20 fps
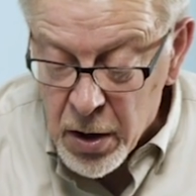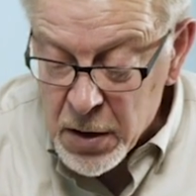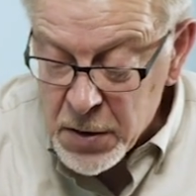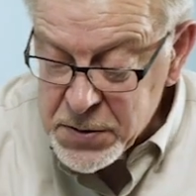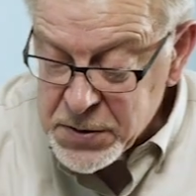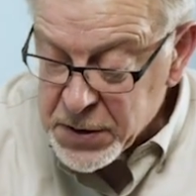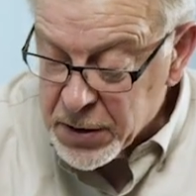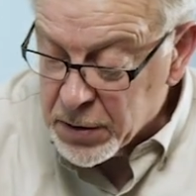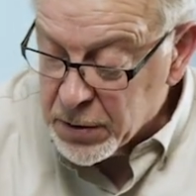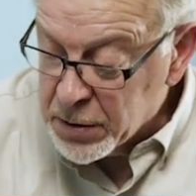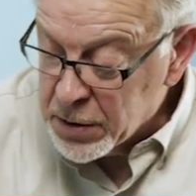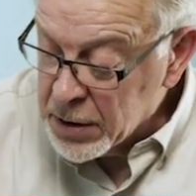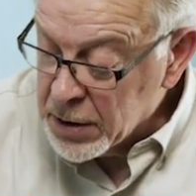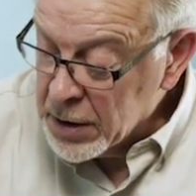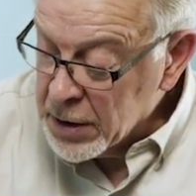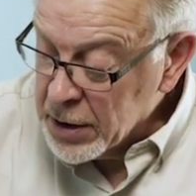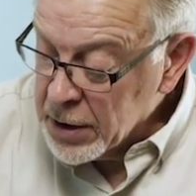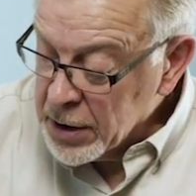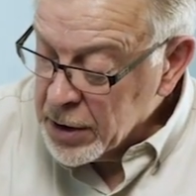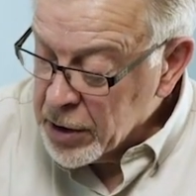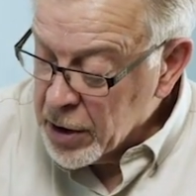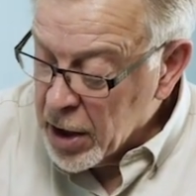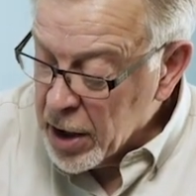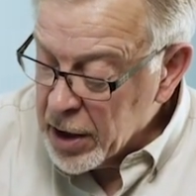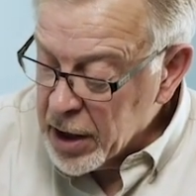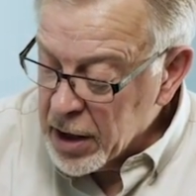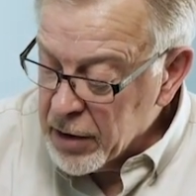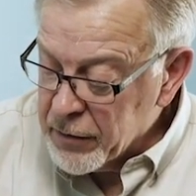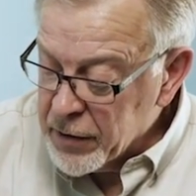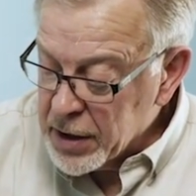also
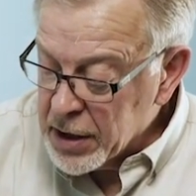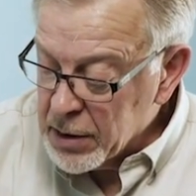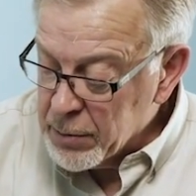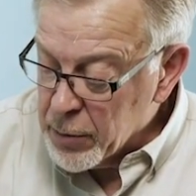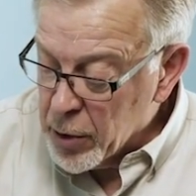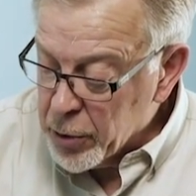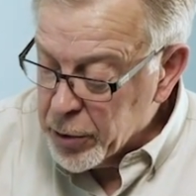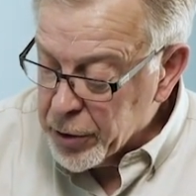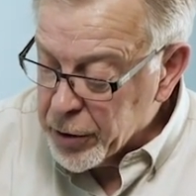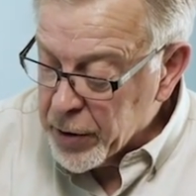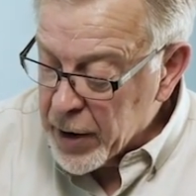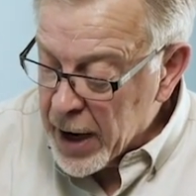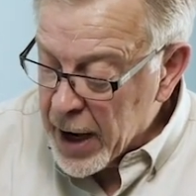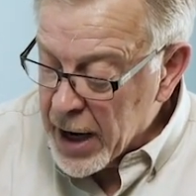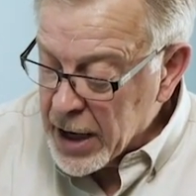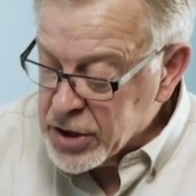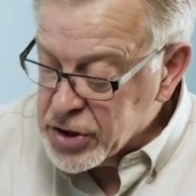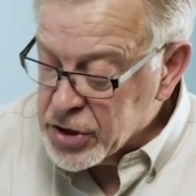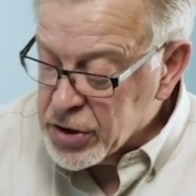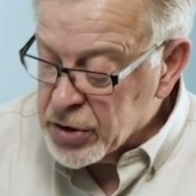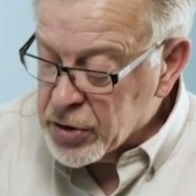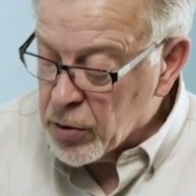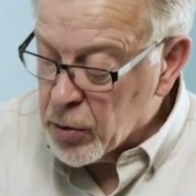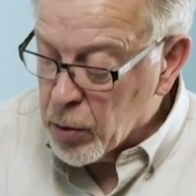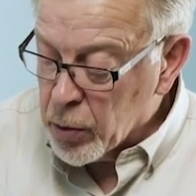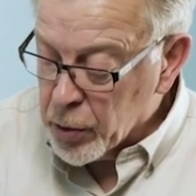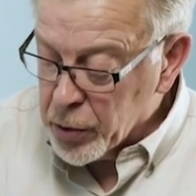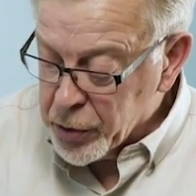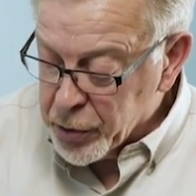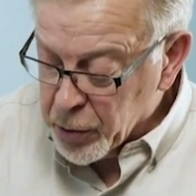not have any motor action
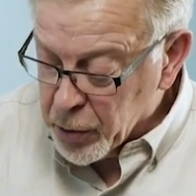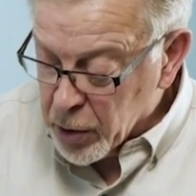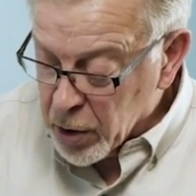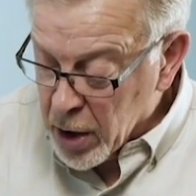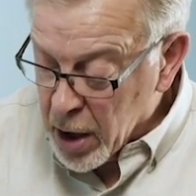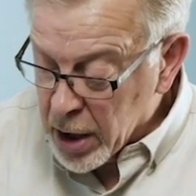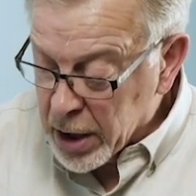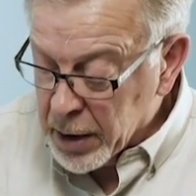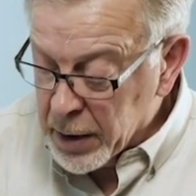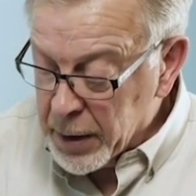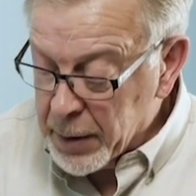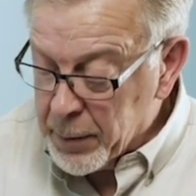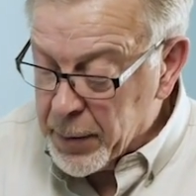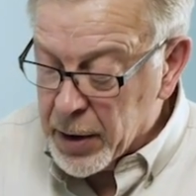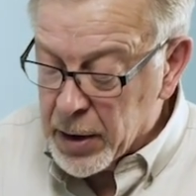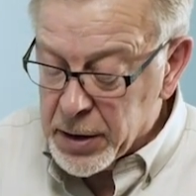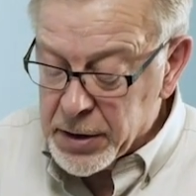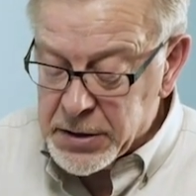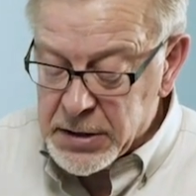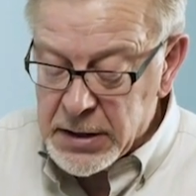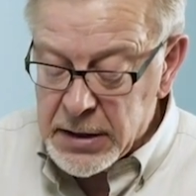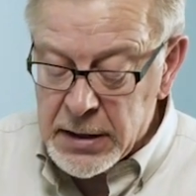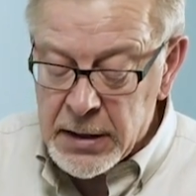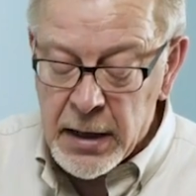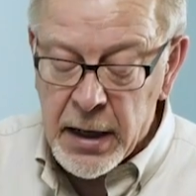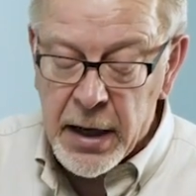or door locking ability